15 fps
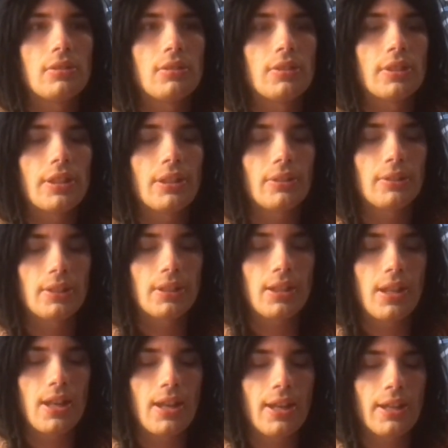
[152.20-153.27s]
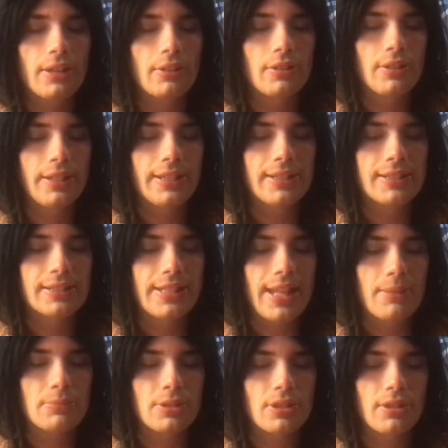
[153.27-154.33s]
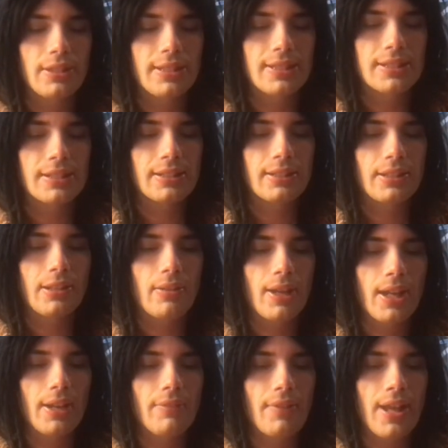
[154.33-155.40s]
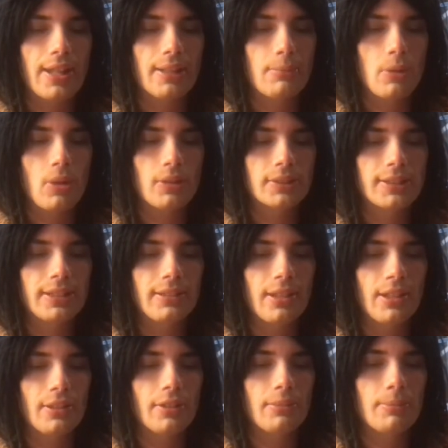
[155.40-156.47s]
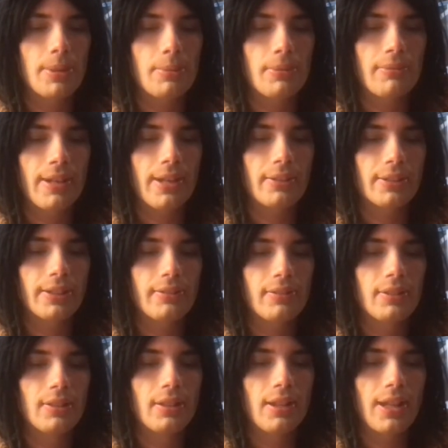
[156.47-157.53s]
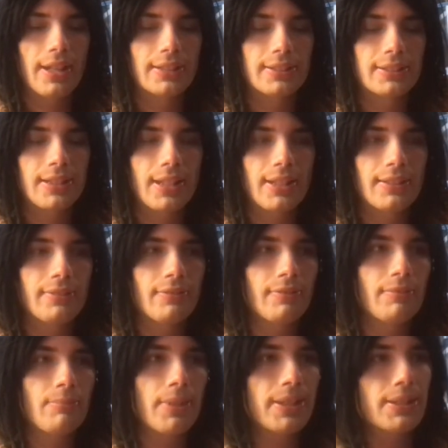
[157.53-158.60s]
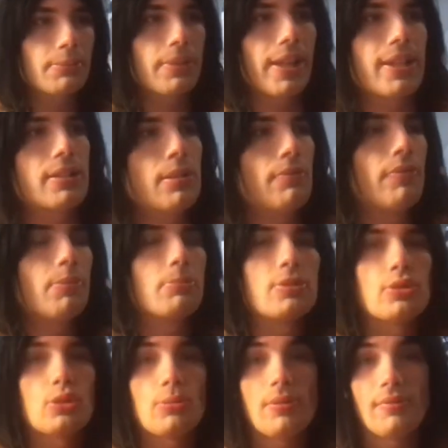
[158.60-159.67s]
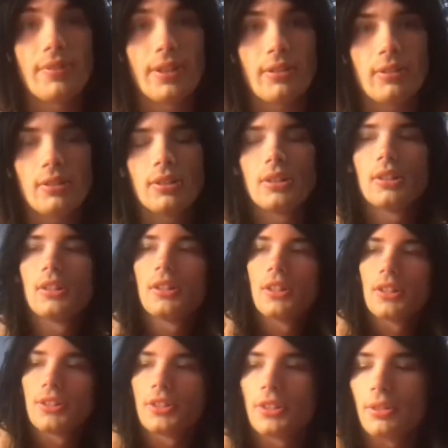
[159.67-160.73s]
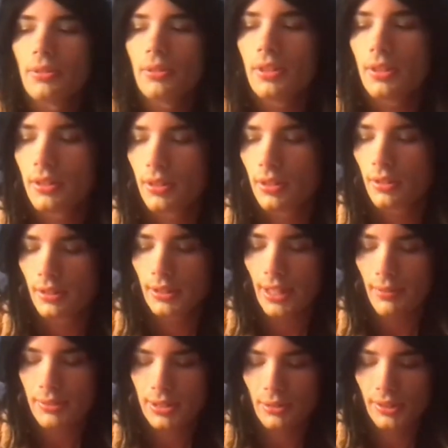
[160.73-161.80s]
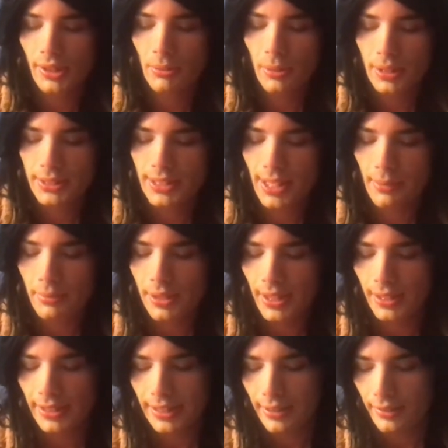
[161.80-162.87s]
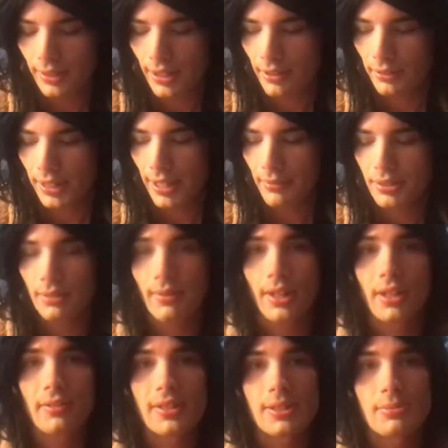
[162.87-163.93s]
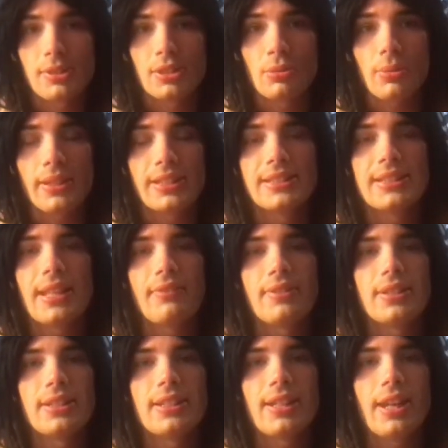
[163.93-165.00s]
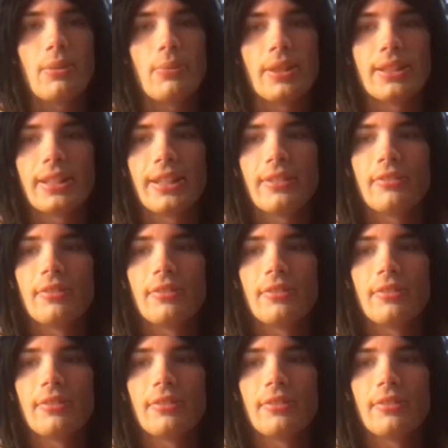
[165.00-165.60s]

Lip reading: go to Goodies, Sam's Goodies, and Ohio Valley Mall. I see a lot of good people around there. I met some nice people from Steubenville, too. That was only a one-time thing there, though. That was around Christmas 2017 I went there.